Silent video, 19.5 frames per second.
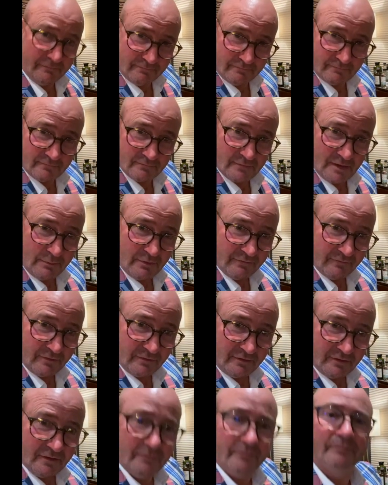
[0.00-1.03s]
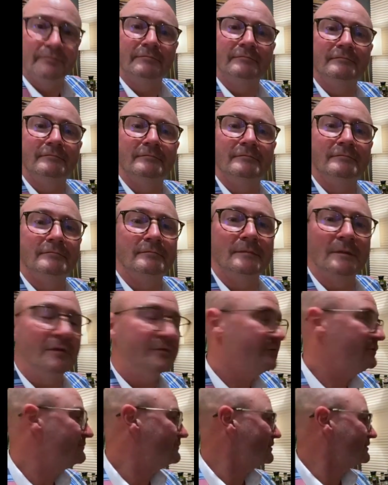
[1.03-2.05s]
How about a vodka?
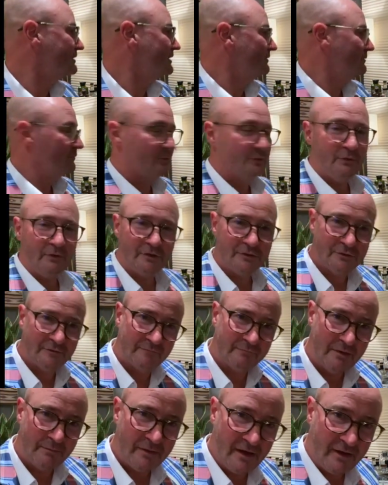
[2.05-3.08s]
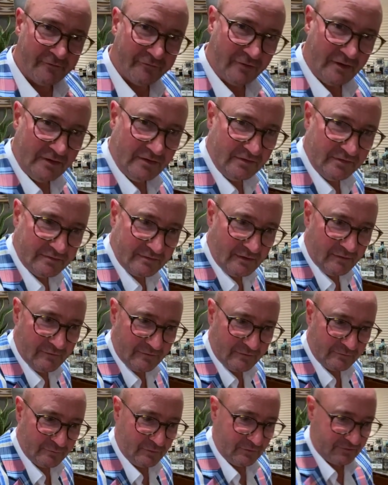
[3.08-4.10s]
Let's do a vodka. We're doing it two of my bar friends.
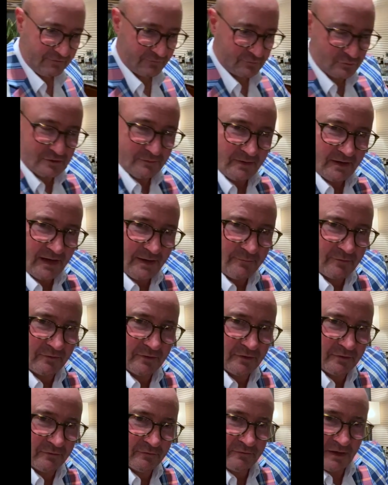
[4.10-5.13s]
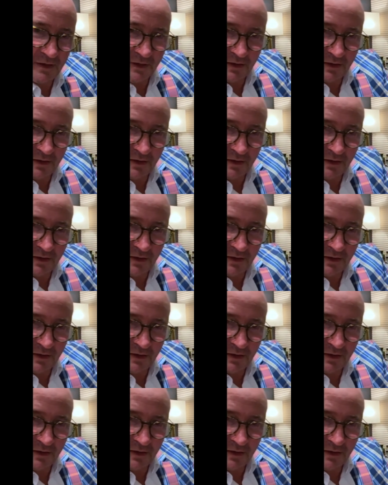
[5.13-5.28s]
Uh, so we talked about Amaro,